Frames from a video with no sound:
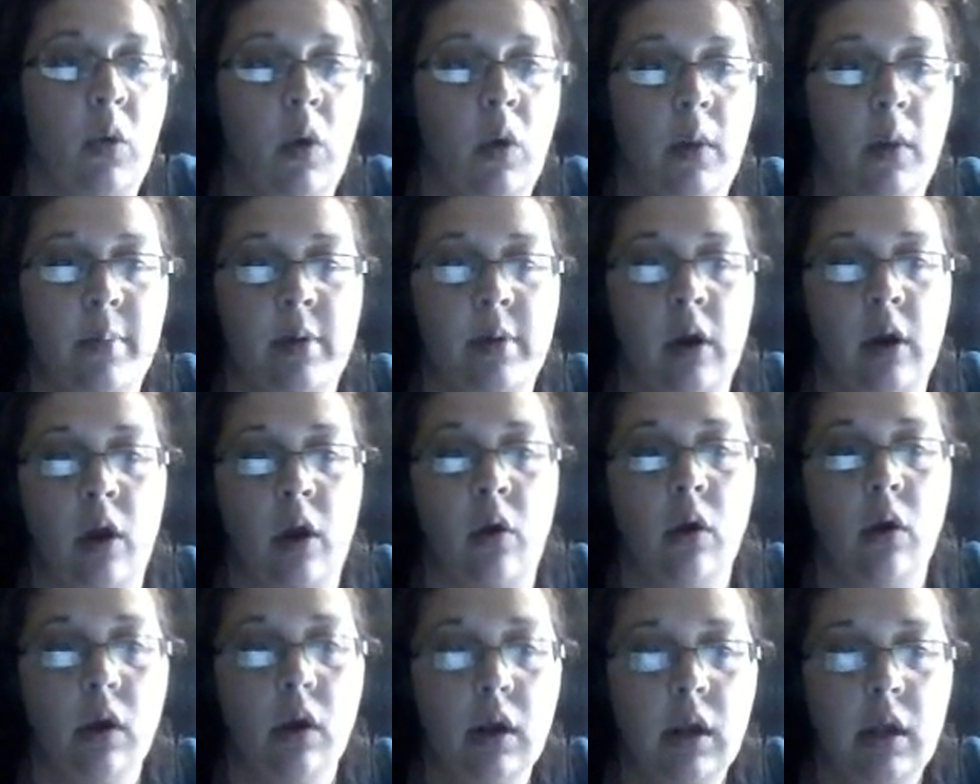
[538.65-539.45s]
What
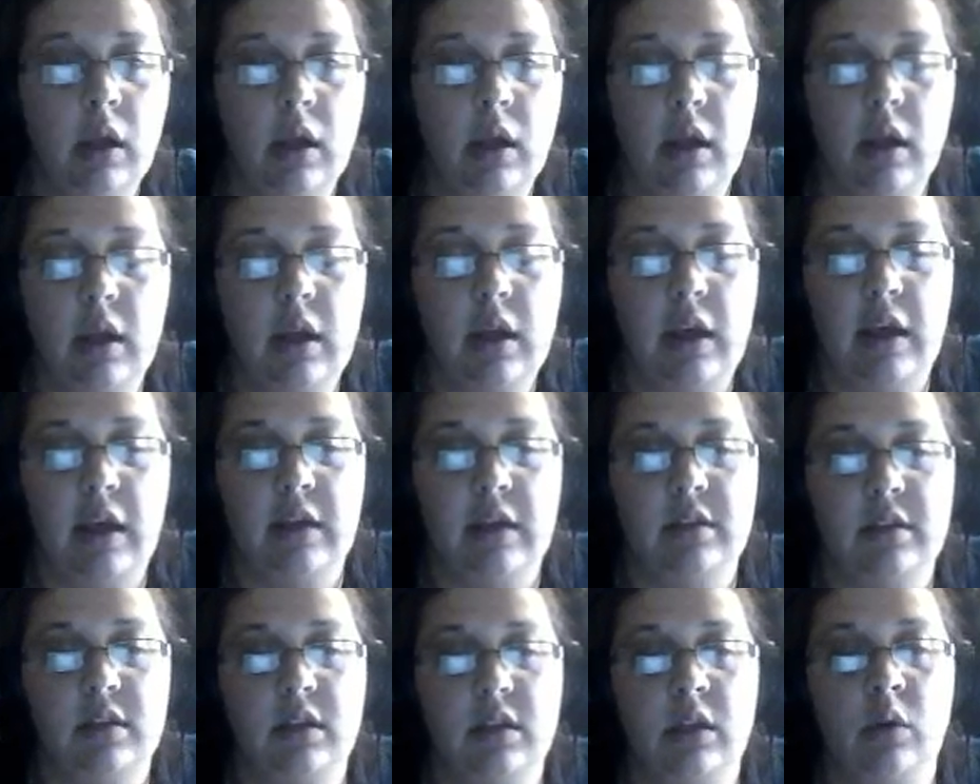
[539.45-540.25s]
Pro
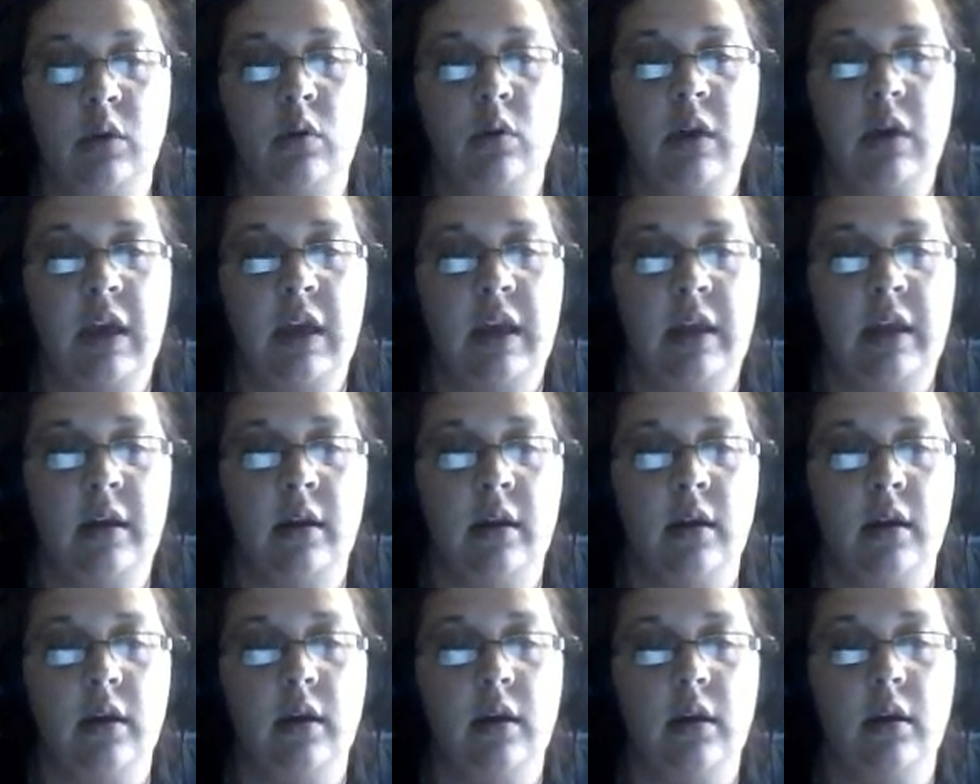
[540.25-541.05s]
is you
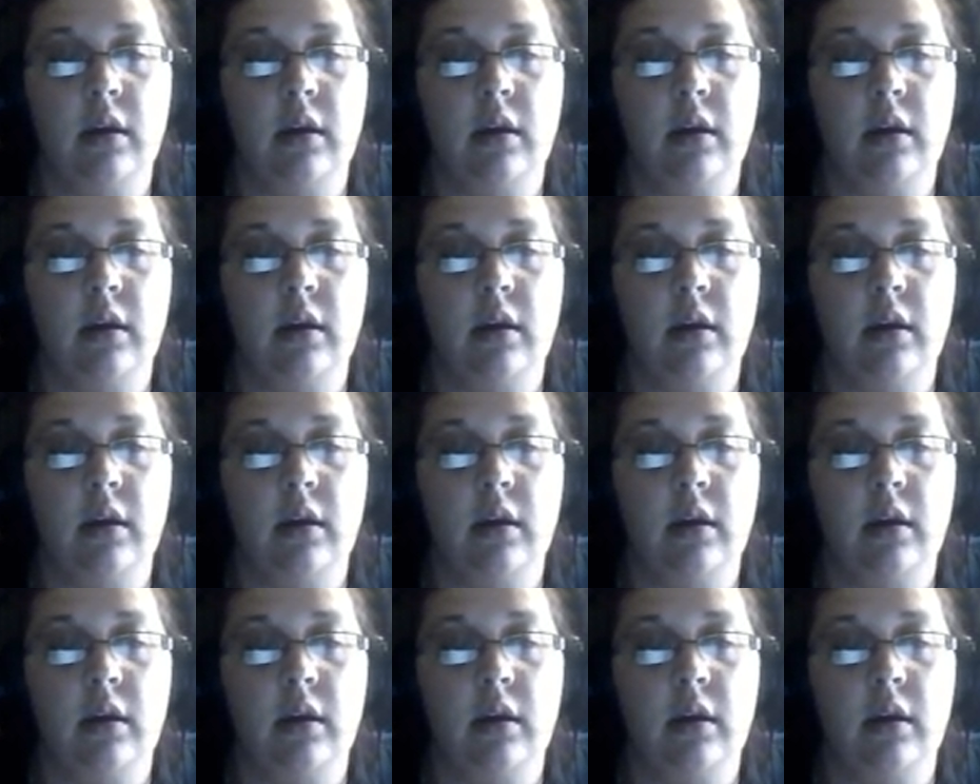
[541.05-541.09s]
can,